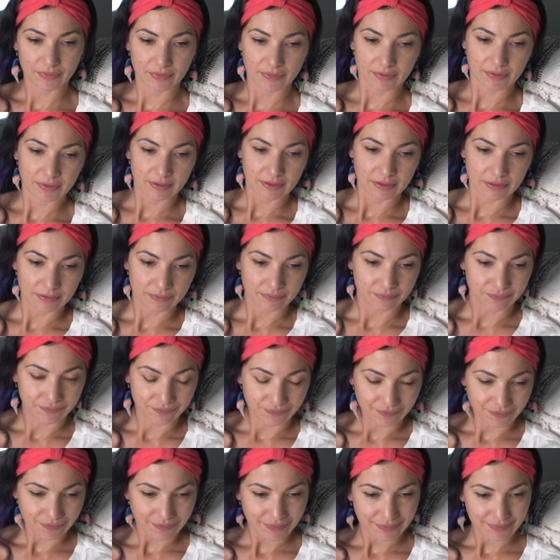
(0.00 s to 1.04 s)

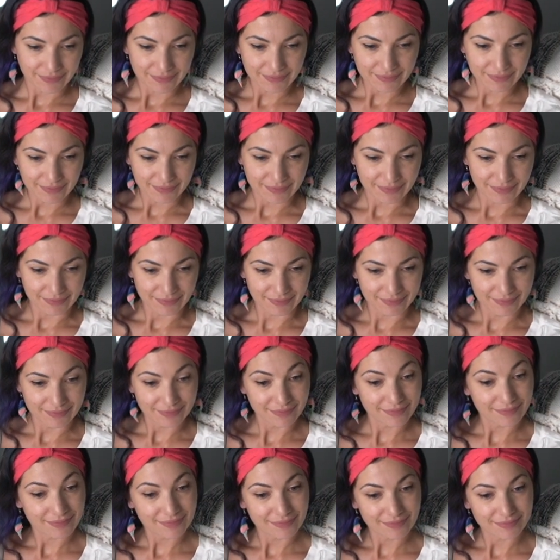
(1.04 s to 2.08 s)

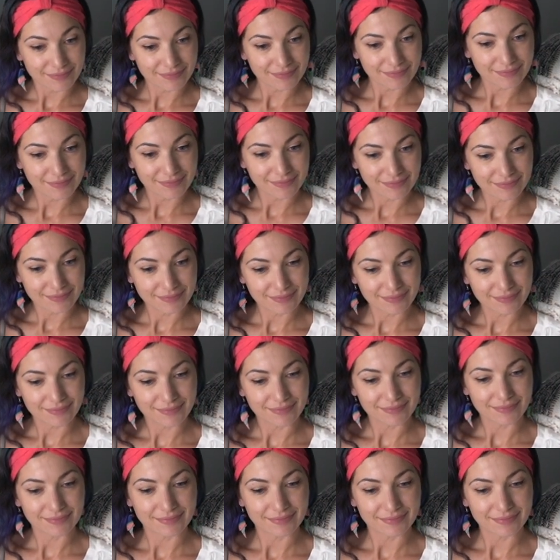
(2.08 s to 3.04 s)
(not speaking)